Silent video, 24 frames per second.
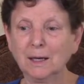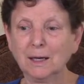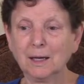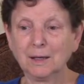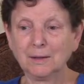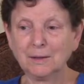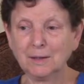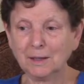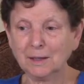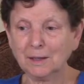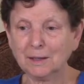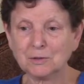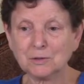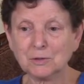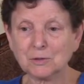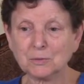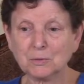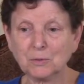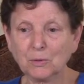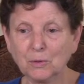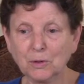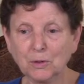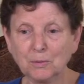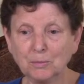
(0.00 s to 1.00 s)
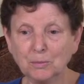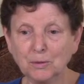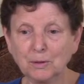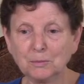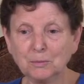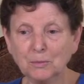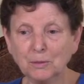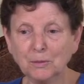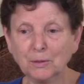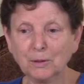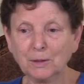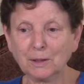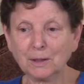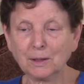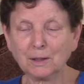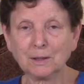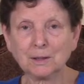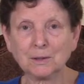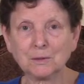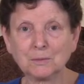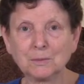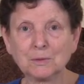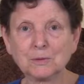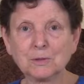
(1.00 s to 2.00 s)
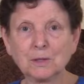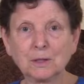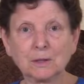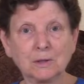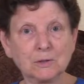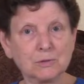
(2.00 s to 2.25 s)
And then I just woke up one morning and it was like,